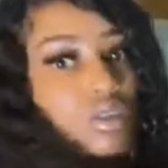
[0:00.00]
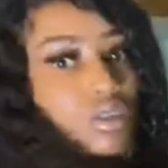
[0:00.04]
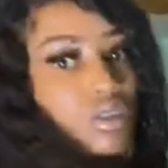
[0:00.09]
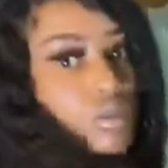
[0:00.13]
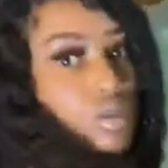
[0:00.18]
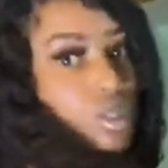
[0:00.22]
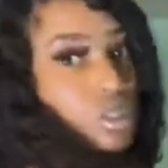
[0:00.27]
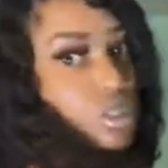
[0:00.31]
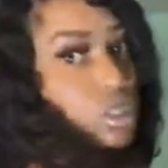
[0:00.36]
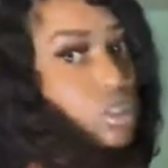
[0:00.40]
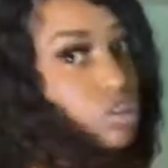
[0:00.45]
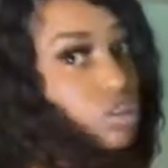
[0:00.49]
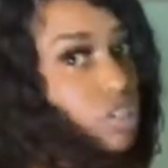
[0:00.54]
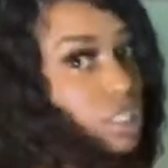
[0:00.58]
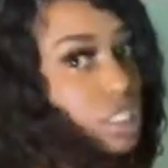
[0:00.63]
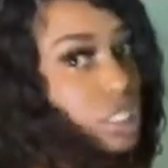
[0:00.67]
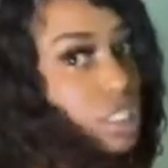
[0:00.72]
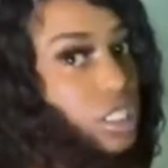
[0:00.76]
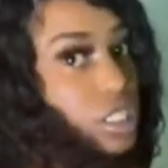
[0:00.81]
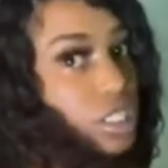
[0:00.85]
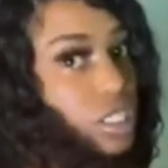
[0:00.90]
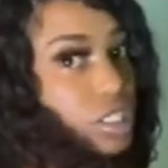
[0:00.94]
real
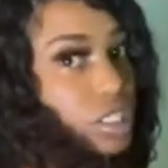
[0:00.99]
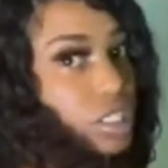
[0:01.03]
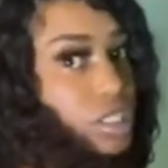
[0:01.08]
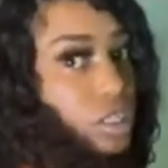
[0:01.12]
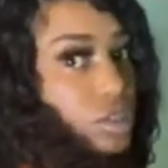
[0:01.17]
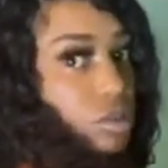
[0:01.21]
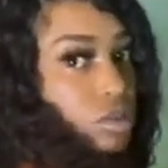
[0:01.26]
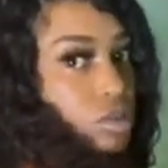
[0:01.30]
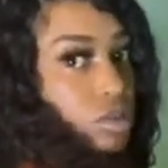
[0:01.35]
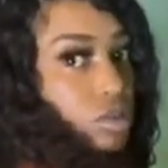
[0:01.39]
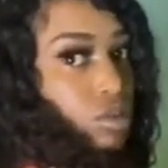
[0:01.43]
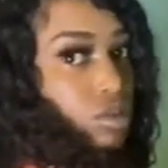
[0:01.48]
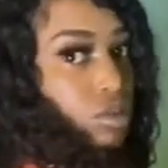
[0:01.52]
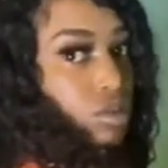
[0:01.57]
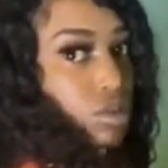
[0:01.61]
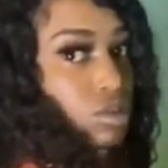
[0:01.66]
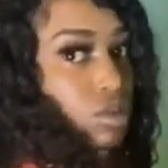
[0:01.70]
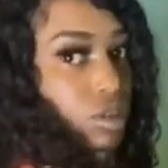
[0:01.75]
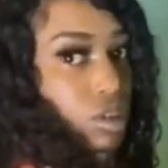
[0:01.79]
stretchy. Oh,